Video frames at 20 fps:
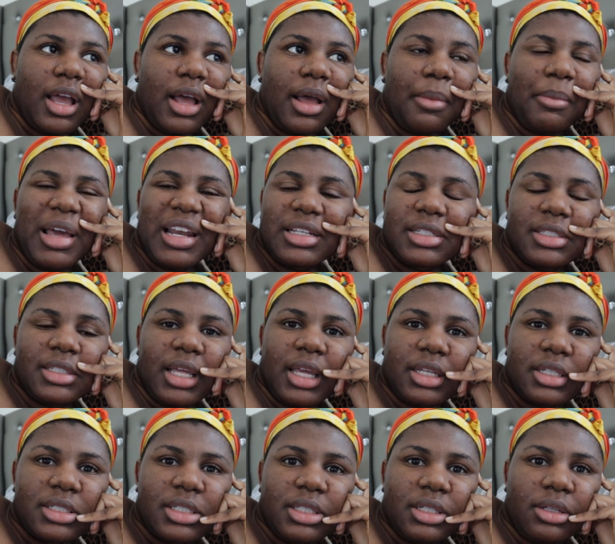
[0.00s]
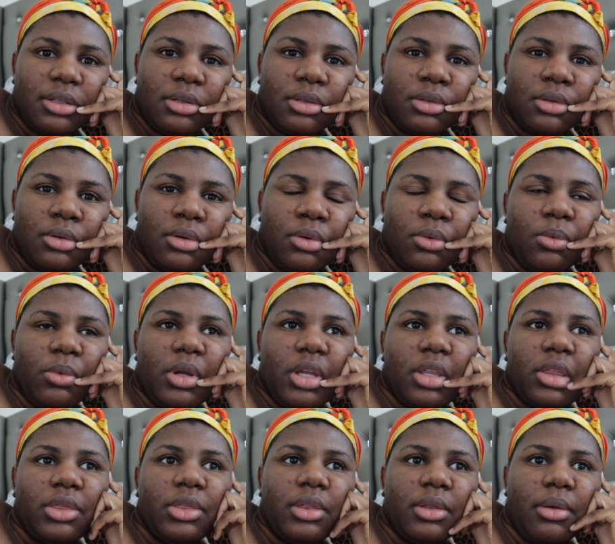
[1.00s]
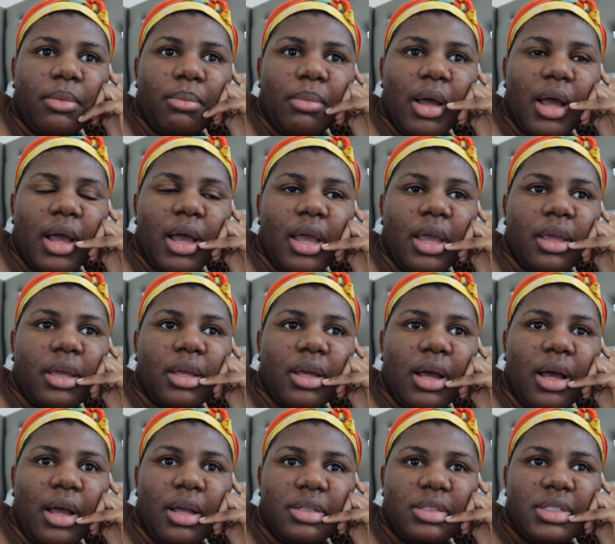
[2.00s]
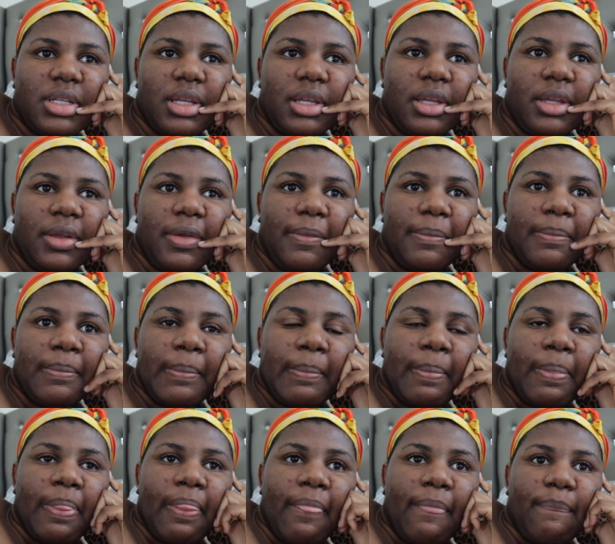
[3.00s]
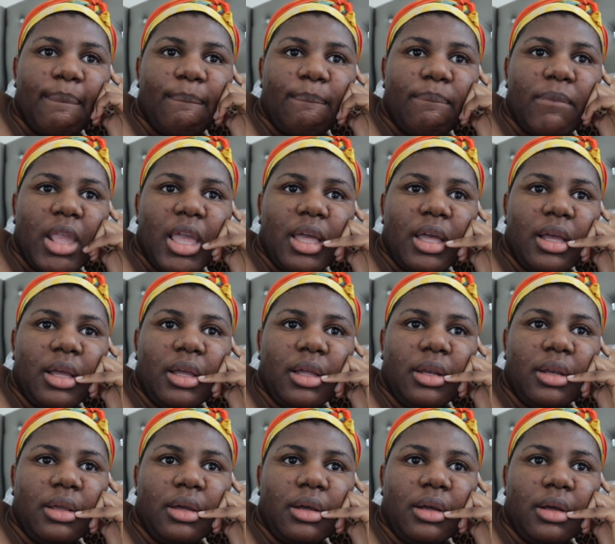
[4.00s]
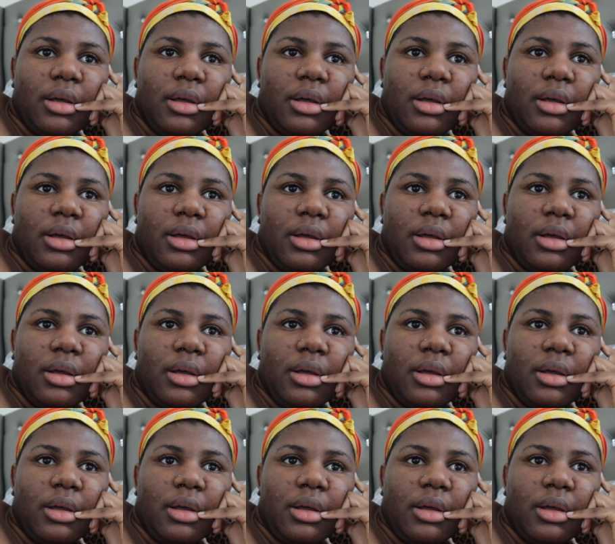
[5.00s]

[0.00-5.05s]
I'm at a standstill with my content, and